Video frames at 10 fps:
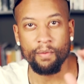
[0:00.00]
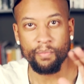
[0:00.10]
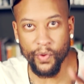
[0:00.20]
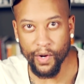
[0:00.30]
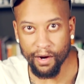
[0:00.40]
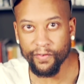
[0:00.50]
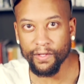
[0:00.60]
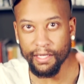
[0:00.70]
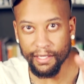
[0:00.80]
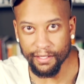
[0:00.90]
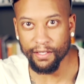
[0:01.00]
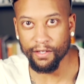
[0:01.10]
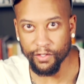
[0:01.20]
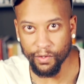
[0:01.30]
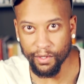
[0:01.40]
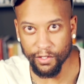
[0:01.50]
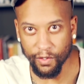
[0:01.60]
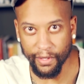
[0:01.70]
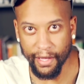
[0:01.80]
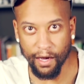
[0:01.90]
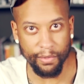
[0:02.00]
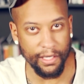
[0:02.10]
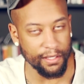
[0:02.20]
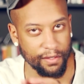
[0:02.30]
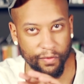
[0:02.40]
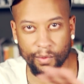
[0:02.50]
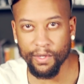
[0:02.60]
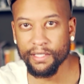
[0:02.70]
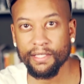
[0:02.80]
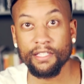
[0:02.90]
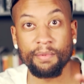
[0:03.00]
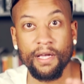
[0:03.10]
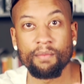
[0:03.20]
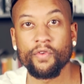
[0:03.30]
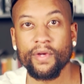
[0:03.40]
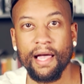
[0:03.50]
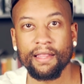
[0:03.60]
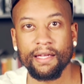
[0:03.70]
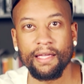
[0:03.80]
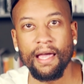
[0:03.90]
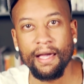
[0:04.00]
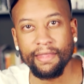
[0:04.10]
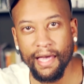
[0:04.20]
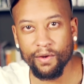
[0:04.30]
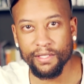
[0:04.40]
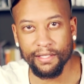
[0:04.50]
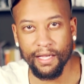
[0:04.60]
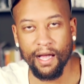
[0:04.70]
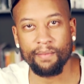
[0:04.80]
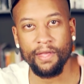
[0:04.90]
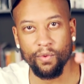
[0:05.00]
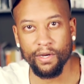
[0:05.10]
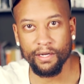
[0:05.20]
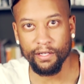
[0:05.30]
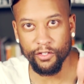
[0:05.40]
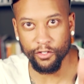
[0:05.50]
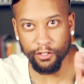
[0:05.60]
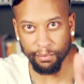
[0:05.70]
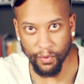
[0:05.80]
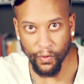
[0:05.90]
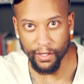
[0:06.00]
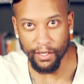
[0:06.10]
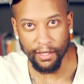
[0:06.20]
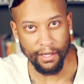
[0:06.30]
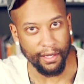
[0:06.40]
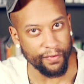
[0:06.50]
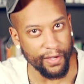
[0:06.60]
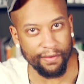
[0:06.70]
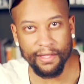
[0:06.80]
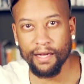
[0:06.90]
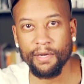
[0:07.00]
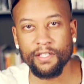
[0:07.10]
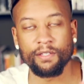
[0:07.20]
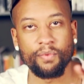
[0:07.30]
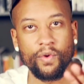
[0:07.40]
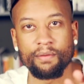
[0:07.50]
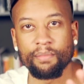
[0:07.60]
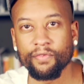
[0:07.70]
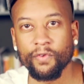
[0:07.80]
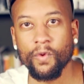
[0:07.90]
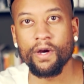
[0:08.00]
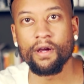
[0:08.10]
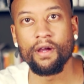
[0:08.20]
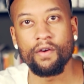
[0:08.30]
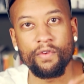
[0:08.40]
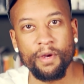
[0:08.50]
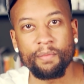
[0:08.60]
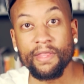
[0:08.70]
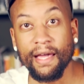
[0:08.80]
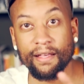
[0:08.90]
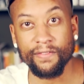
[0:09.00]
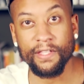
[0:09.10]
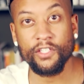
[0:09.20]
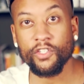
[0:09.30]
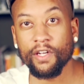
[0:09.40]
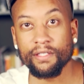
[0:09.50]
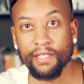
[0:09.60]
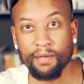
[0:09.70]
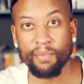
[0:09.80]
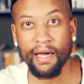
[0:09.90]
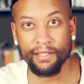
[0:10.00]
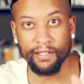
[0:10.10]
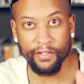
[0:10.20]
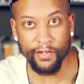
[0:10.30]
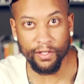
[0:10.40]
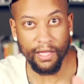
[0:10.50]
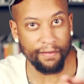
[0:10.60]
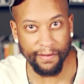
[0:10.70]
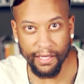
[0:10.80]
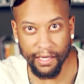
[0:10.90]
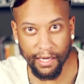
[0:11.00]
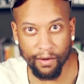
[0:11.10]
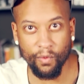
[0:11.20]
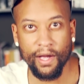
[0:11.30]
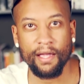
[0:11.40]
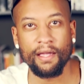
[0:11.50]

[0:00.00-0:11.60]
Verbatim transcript: prayerfully consider doing so now because if we want to see this become a reality, now is the time that we're going to need your support. And if you haven't thought about supporting it before, remember that if this channel has impacted your life in any kind of way,